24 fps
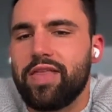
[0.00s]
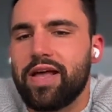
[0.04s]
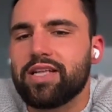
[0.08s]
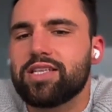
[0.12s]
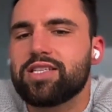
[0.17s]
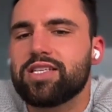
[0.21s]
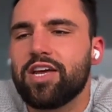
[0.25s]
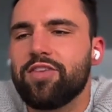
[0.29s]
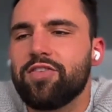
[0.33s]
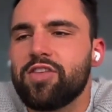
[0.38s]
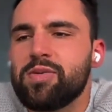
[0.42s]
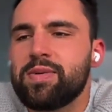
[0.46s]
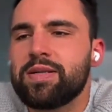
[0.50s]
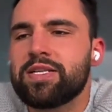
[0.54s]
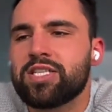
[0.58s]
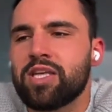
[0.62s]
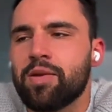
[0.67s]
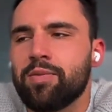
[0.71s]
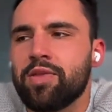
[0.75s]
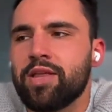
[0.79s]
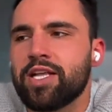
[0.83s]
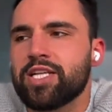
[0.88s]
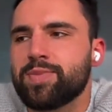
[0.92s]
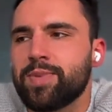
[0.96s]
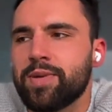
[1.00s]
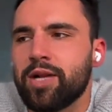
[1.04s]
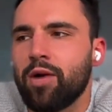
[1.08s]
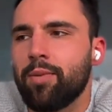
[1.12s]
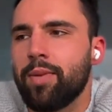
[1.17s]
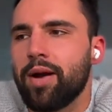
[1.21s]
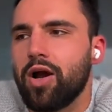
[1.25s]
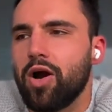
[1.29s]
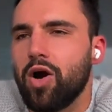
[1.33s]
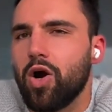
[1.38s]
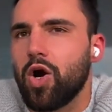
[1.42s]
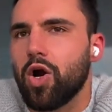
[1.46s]
so yeah, that's definitely been something
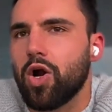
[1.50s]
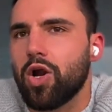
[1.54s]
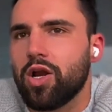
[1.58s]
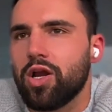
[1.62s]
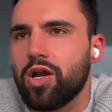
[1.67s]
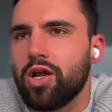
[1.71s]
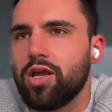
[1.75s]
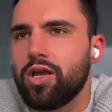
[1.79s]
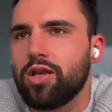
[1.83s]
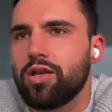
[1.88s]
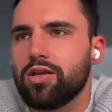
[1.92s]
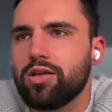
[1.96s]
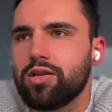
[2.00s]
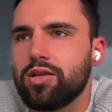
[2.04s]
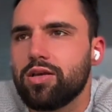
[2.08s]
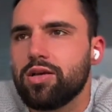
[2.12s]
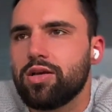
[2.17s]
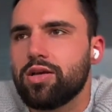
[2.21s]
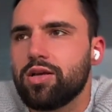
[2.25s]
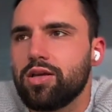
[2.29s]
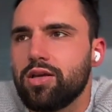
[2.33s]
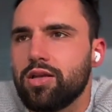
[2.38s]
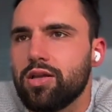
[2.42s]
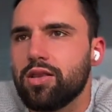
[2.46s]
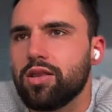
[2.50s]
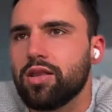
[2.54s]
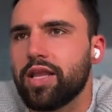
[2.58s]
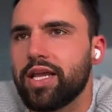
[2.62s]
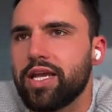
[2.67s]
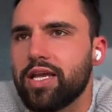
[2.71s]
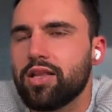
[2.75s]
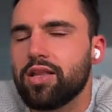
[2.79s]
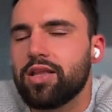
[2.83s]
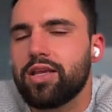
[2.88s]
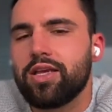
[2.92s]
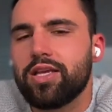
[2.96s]
that's been on my heart
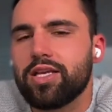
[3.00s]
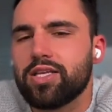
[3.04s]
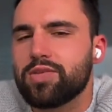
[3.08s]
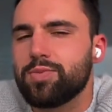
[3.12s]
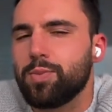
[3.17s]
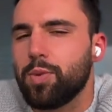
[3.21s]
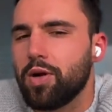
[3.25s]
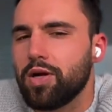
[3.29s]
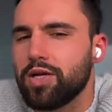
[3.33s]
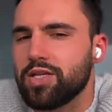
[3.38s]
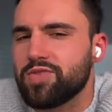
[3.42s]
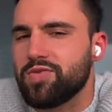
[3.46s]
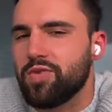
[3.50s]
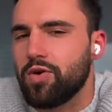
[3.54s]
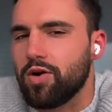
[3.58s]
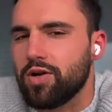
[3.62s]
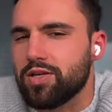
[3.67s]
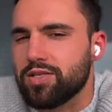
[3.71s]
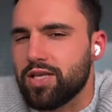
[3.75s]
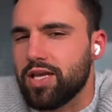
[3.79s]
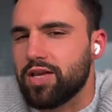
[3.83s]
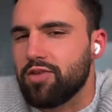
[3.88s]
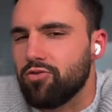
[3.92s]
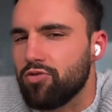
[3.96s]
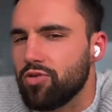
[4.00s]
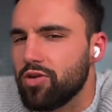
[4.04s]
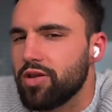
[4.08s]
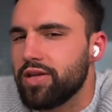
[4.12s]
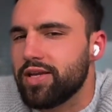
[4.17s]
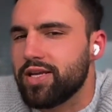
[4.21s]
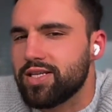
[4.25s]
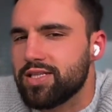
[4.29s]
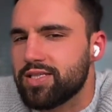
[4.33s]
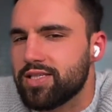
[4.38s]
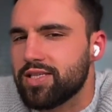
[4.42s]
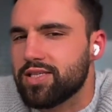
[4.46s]
lately, as far as far as
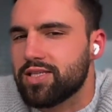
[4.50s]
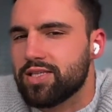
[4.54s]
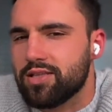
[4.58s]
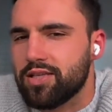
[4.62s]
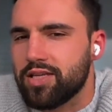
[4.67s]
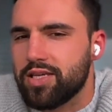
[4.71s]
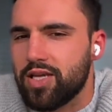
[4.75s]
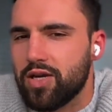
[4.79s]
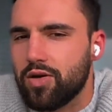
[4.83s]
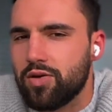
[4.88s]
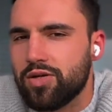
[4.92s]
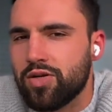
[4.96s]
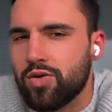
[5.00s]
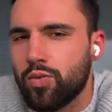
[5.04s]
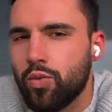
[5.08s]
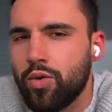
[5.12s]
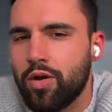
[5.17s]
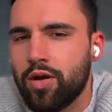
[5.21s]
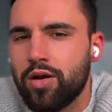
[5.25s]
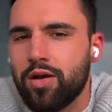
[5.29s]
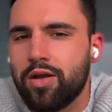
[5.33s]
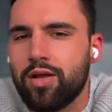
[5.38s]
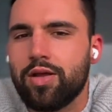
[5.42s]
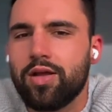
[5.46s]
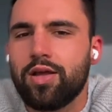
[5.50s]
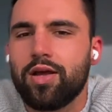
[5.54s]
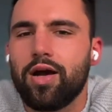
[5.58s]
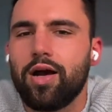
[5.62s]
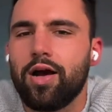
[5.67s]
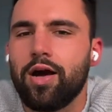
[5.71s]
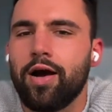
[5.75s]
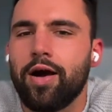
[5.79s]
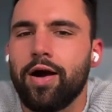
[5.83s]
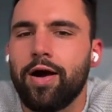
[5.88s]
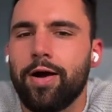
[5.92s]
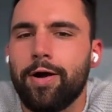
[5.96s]
like really consistently going to
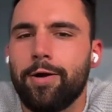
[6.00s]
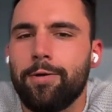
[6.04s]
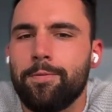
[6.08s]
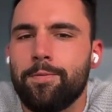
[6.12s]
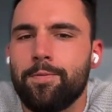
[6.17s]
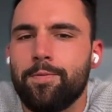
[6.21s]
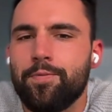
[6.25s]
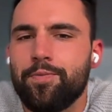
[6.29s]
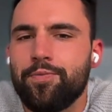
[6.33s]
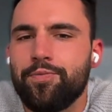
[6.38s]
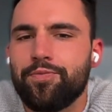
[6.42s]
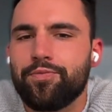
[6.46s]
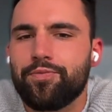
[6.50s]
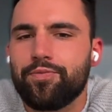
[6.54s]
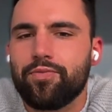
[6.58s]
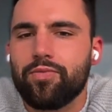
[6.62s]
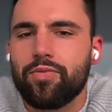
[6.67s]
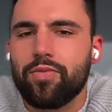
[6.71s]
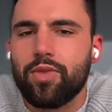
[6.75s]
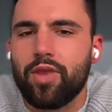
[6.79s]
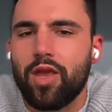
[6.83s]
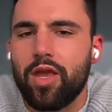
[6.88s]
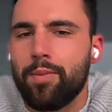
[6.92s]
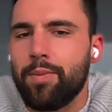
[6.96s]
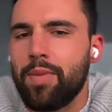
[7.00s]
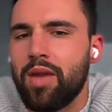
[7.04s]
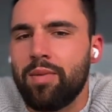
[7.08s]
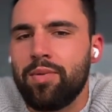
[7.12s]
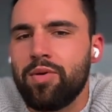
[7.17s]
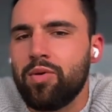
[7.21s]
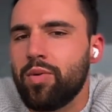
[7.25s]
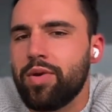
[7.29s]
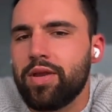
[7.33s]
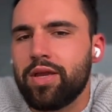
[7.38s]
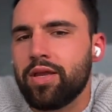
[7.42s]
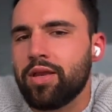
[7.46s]
one. Um,
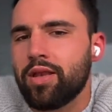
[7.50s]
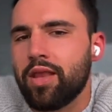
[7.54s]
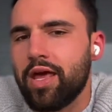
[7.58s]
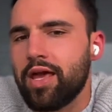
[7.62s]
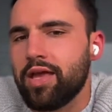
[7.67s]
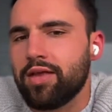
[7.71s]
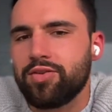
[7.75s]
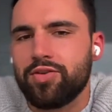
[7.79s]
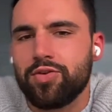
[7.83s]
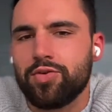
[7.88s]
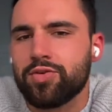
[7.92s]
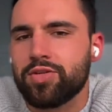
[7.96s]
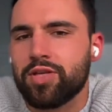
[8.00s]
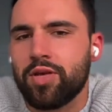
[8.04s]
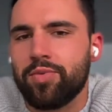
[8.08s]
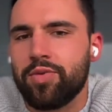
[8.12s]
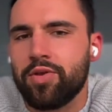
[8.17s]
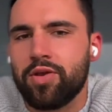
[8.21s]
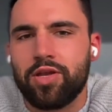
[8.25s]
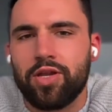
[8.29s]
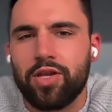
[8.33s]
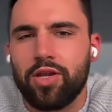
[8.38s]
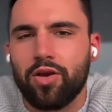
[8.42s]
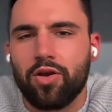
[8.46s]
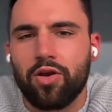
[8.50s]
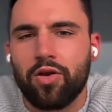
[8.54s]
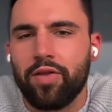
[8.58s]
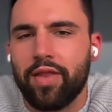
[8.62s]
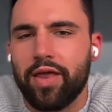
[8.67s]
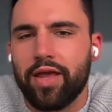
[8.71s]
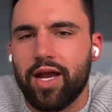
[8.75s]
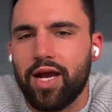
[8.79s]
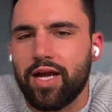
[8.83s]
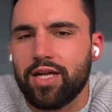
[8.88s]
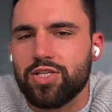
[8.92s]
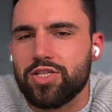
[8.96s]
and maybe we can like do something
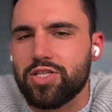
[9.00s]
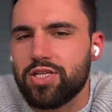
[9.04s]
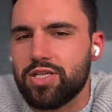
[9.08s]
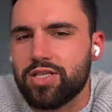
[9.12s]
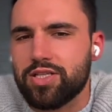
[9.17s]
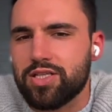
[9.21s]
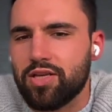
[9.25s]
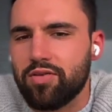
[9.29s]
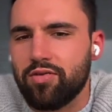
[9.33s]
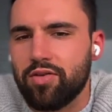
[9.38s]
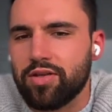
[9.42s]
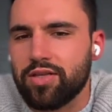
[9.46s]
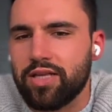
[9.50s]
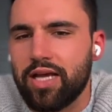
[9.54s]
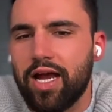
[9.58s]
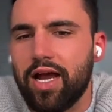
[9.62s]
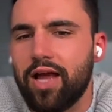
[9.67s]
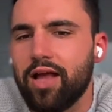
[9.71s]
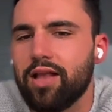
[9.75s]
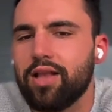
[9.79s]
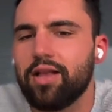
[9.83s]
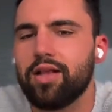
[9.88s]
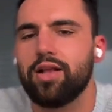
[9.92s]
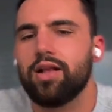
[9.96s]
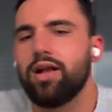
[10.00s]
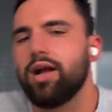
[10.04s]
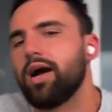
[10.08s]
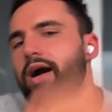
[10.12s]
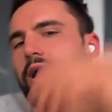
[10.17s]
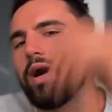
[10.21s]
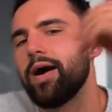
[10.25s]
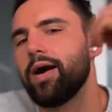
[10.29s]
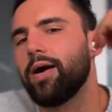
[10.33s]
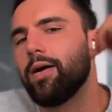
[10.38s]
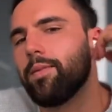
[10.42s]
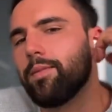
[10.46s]
here on like IG and stuff like that.
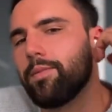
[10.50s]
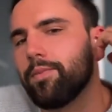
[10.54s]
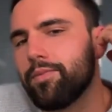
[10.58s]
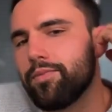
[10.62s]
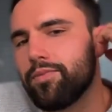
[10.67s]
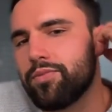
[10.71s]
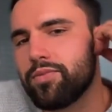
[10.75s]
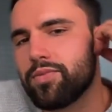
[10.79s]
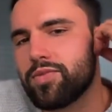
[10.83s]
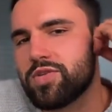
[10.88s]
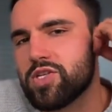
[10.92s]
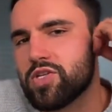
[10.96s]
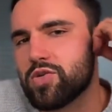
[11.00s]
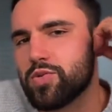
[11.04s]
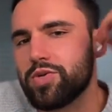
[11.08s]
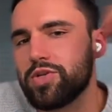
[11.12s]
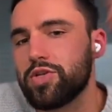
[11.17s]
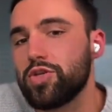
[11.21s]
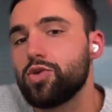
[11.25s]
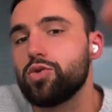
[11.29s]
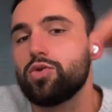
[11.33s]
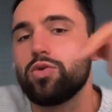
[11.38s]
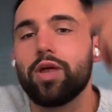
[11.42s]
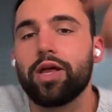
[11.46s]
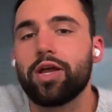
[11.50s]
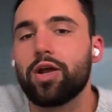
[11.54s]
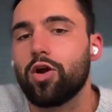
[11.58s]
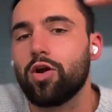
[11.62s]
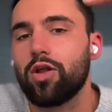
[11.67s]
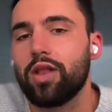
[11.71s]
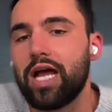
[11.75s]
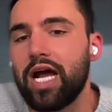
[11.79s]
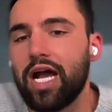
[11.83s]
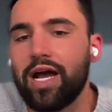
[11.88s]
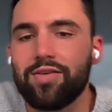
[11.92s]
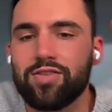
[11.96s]
Um, since we do
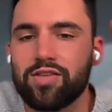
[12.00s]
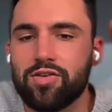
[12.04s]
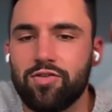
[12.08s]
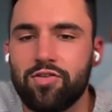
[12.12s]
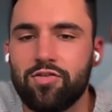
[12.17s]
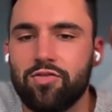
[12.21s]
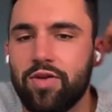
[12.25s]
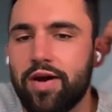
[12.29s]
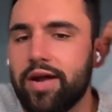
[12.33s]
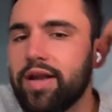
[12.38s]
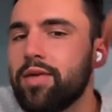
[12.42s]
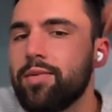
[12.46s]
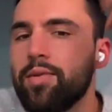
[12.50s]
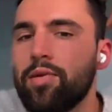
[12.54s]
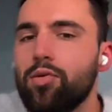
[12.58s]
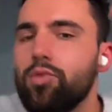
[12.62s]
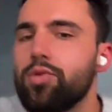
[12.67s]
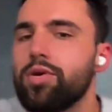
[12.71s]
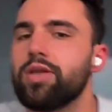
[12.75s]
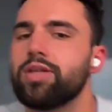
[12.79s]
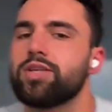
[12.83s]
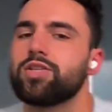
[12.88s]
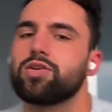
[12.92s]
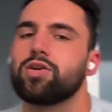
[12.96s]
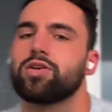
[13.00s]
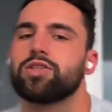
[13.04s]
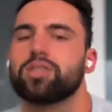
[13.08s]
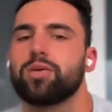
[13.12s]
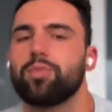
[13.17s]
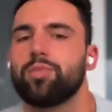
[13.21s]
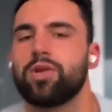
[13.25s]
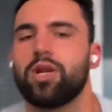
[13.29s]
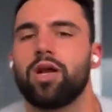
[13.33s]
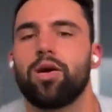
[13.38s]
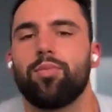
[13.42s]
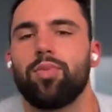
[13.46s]
like our lives every Friday, maybe we
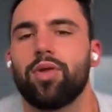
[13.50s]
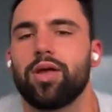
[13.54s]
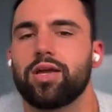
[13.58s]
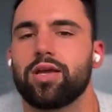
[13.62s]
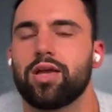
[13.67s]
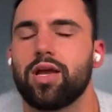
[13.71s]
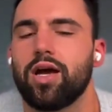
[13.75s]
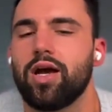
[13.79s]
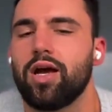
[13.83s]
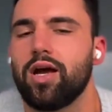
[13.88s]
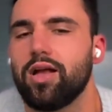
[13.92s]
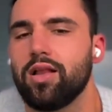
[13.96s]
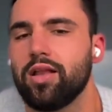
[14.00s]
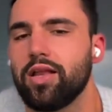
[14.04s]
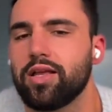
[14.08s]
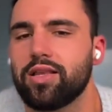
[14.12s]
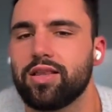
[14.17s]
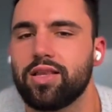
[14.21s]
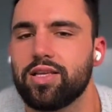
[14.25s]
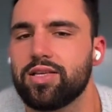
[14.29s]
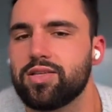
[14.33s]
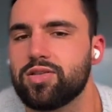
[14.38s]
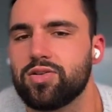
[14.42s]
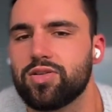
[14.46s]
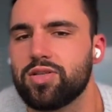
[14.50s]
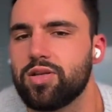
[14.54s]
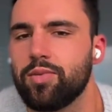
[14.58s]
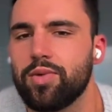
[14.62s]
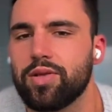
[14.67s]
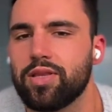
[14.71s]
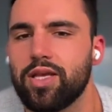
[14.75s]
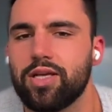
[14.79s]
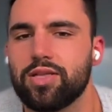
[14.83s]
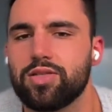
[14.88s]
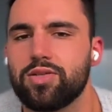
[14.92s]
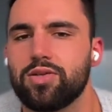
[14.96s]
can start something up like uh, like
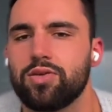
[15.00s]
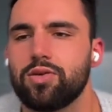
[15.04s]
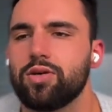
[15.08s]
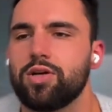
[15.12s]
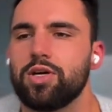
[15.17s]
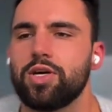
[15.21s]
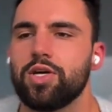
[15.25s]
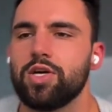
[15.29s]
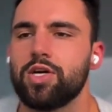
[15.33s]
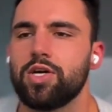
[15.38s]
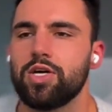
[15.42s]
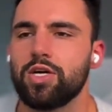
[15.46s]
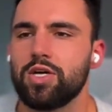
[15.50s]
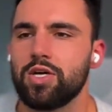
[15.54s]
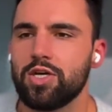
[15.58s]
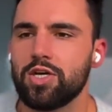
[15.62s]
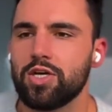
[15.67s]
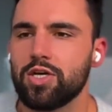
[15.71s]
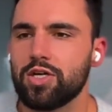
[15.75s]
this or something like that too.